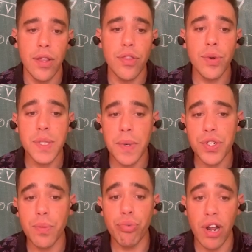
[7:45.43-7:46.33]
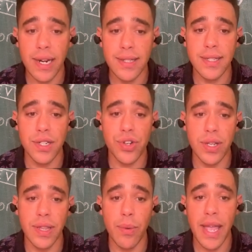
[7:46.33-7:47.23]
Through a special product
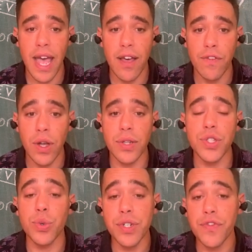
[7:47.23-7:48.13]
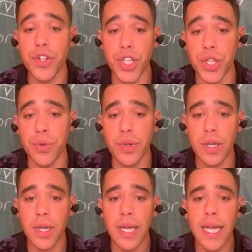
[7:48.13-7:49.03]
edition that we have called Squish for Qt,
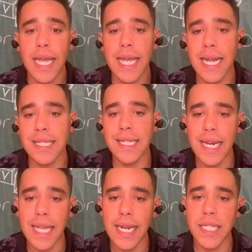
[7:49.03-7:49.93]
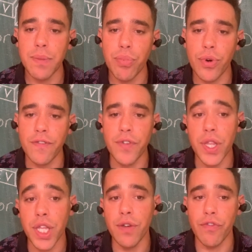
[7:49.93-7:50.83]
it has dedicated support for the
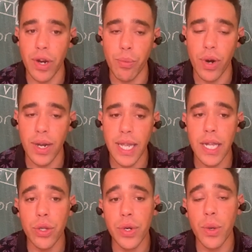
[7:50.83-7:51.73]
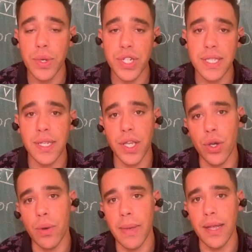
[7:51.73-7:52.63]
Qt framework, including widgets and
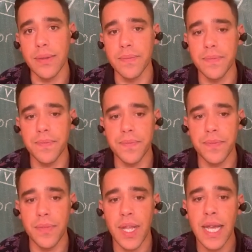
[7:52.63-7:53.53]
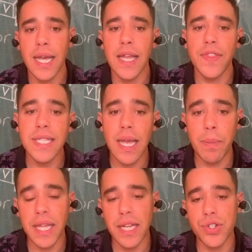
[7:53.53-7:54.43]
QML. These
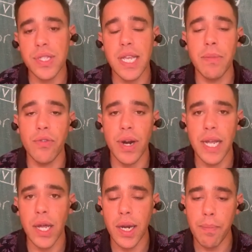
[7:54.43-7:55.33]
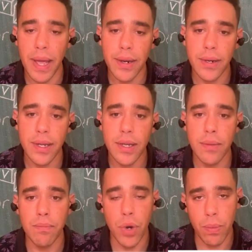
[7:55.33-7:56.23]
applications can be running on embedded,
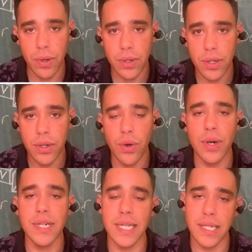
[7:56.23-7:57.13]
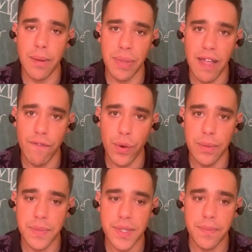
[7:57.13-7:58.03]
mobile, or desktop
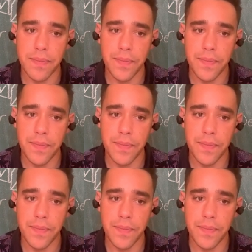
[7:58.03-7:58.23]
platforms.